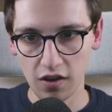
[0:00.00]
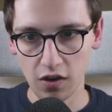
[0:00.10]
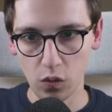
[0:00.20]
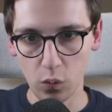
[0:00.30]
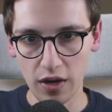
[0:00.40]

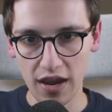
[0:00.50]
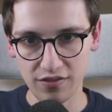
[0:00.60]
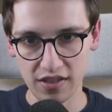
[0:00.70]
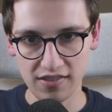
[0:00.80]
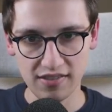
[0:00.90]
we have
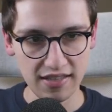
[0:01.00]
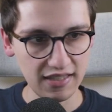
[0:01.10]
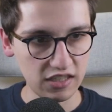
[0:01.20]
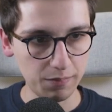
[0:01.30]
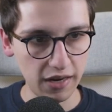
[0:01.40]
this
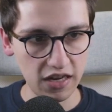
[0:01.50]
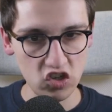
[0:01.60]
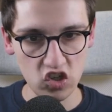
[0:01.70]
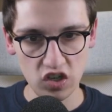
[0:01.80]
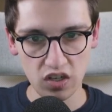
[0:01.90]
settings
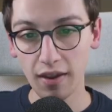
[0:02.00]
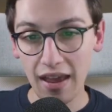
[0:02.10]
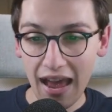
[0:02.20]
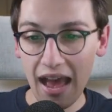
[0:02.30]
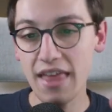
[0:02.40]
page,
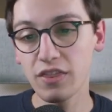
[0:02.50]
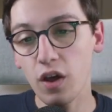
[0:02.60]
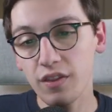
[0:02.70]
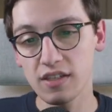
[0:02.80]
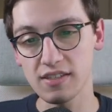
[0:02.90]
and
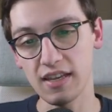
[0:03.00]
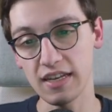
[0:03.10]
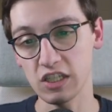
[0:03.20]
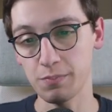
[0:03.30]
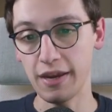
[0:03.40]
on this
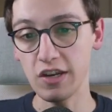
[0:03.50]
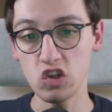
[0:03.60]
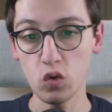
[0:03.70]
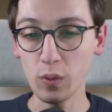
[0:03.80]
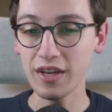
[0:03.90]
settings page,
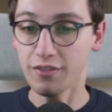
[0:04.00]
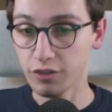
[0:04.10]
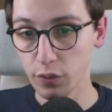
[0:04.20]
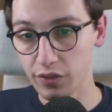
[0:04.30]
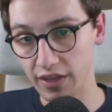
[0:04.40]
we can
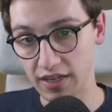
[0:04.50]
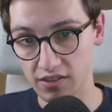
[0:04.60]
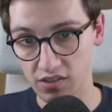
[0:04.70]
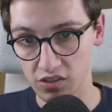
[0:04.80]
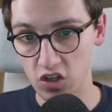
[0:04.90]
do things
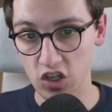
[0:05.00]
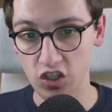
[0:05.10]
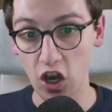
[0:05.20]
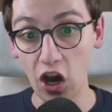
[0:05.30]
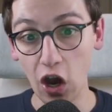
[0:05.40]
such as
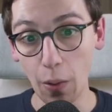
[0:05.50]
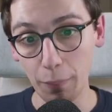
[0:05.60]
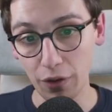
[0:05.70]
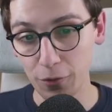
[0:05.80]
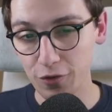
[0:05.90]

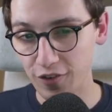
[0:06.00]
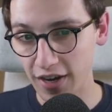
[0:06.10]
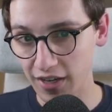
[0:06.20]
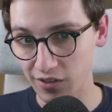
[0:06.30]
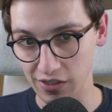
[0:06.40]
upload
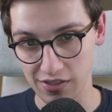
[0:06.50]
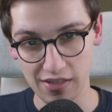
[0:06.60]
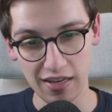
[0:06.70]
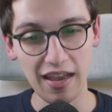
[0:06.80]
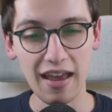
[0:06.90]
files.
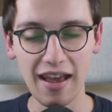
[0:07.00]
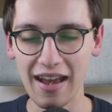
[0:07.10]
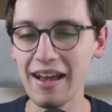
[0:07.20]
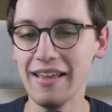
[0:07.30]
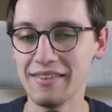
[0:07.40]

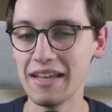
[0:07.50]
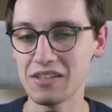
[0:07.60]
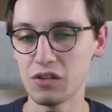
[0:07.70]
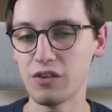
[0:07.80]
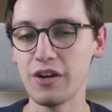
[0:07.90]
That
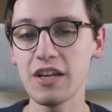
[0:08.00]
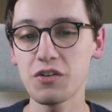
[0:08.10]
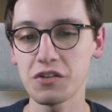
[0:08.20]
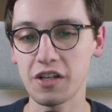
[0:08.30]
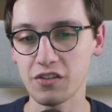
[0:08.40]
sounds very
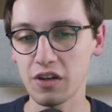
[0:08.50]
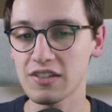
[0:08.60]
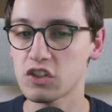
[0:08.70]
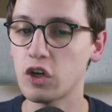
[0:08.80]
interesting, so let's try that